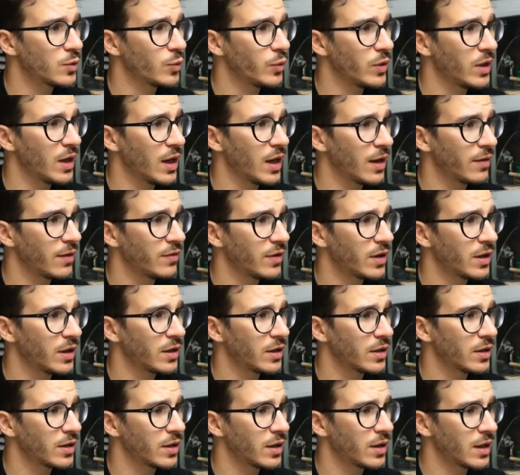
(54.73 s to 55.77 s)
We have
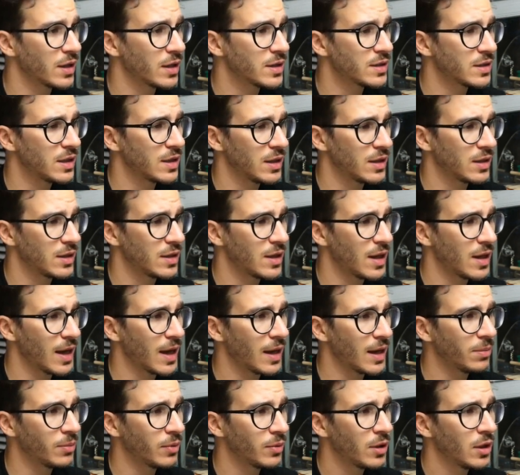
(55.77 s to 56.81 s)
an Unstated
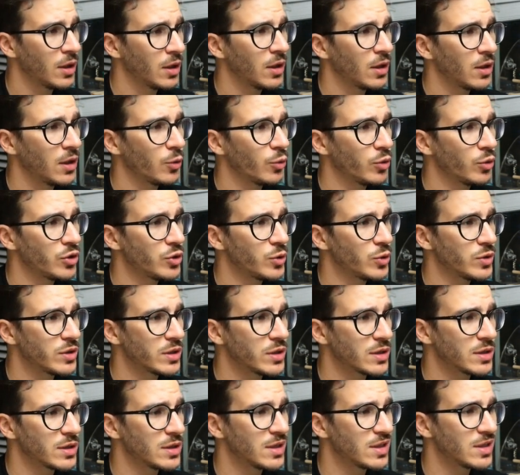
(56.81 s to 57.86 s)
app which
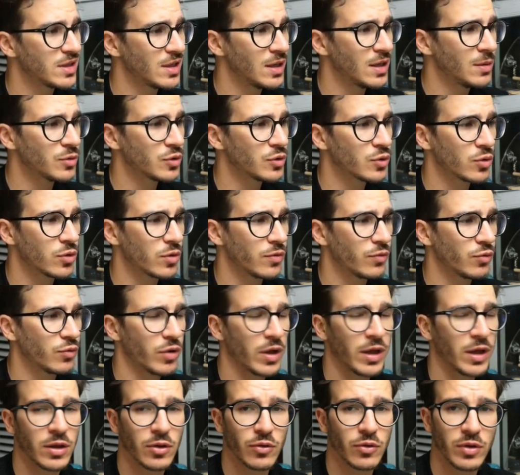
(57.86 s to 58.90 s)
uses the same sort of
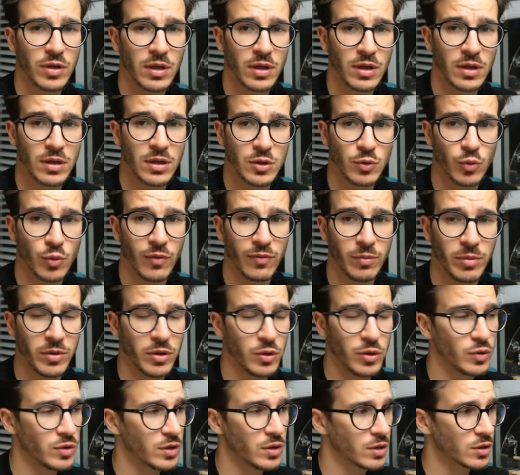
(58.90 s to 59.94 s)
rendering as we've been
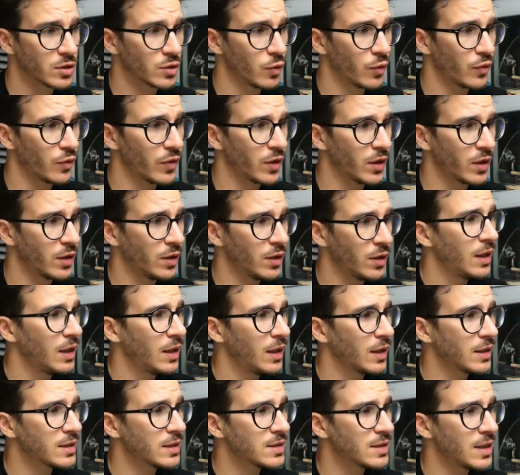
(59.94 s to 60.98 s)
using so far,
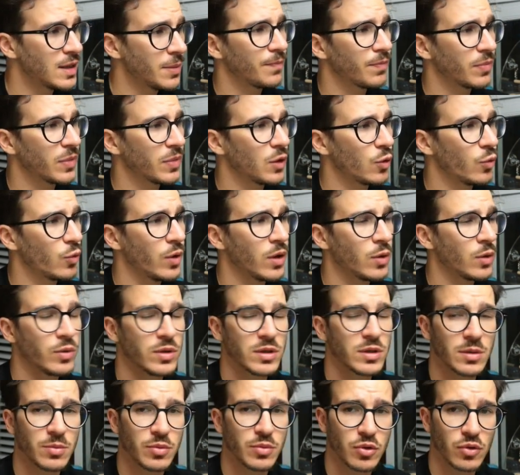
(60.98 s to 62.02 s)
except the way we
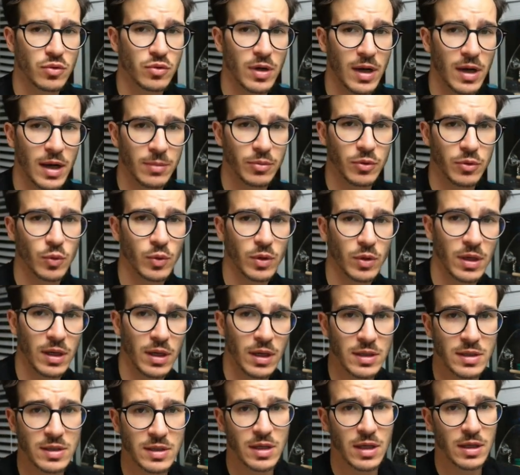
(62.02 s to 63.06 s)
subscribe to an
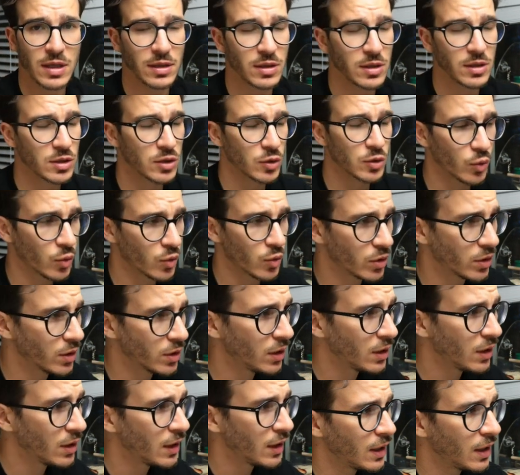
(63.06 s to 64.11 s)
Unstated store
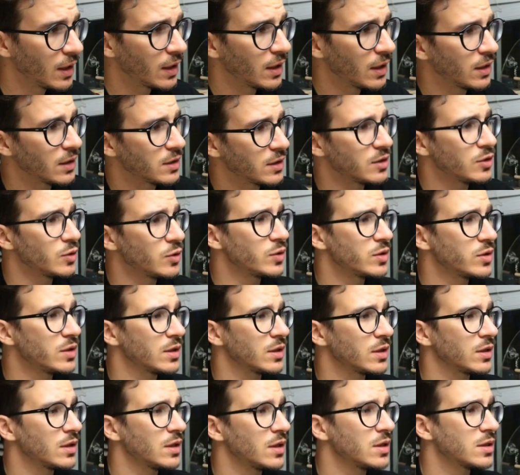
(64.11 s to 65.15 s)
is
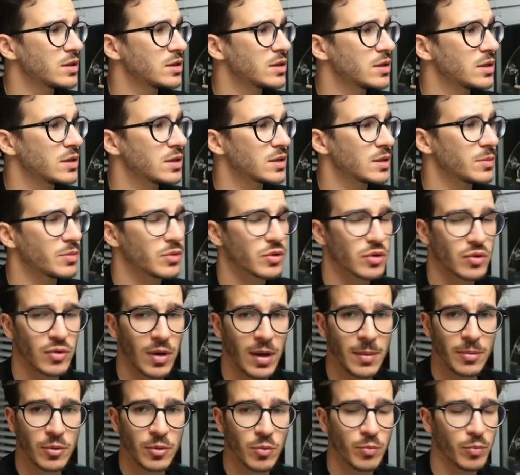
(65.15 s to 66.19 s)
using this
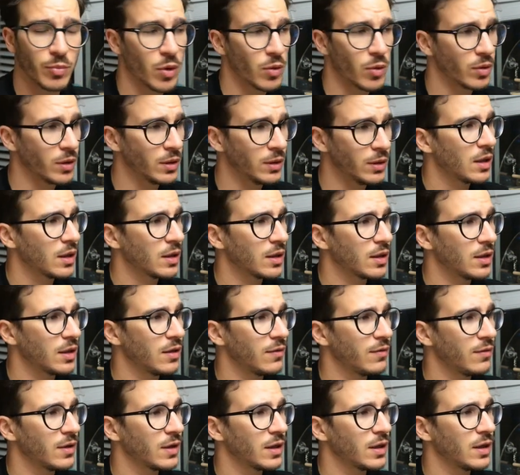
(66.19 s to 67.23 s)
subscribe component,
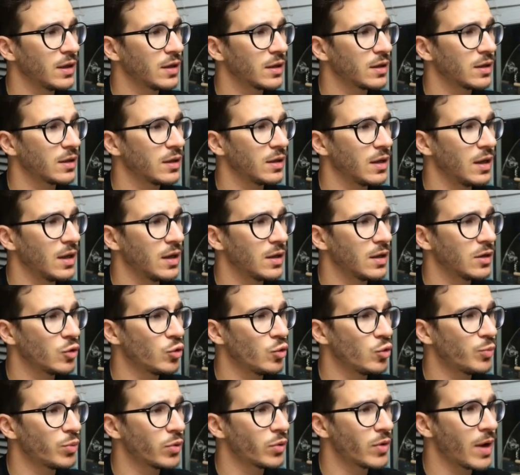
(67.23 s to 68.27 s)
giving it a two
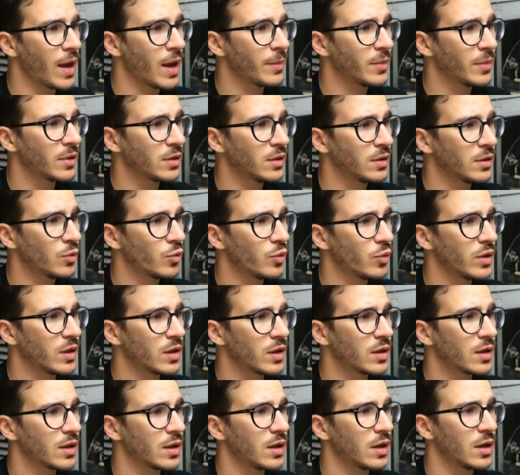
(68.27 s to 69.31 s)
parameter
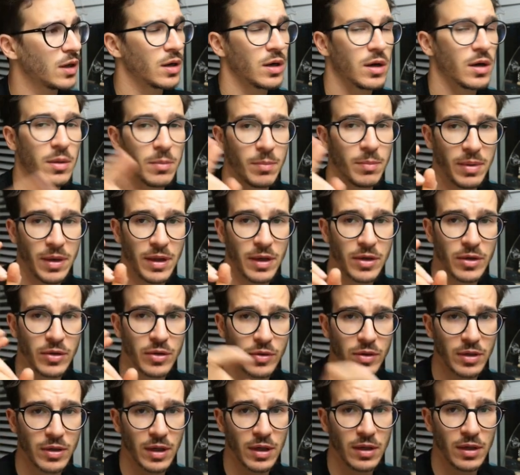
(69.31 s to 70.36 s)
with our player
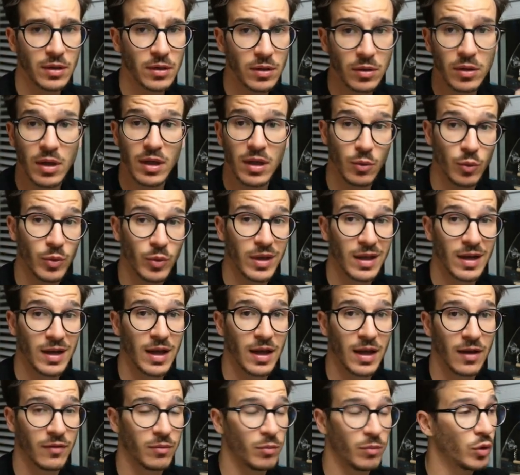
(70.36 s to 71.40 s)
container, and we can
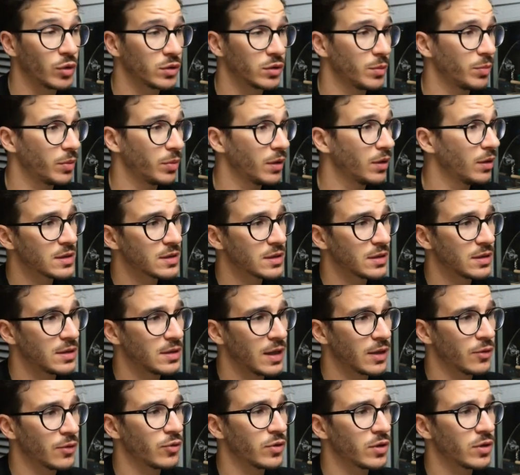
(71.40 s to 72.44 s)
have multiple,
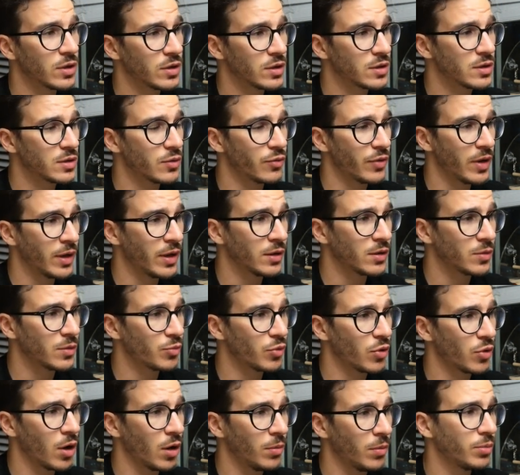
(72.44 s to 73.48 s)
that returns a render
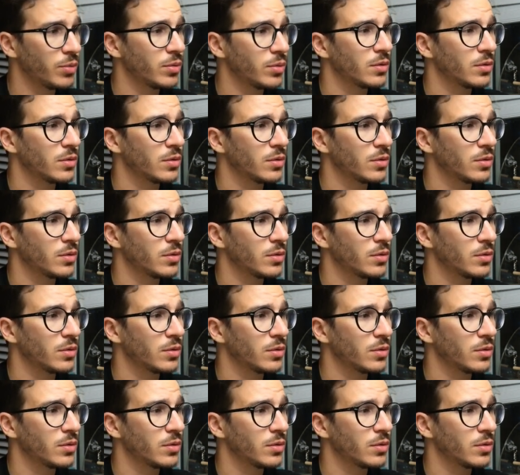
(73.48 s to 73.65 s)
prop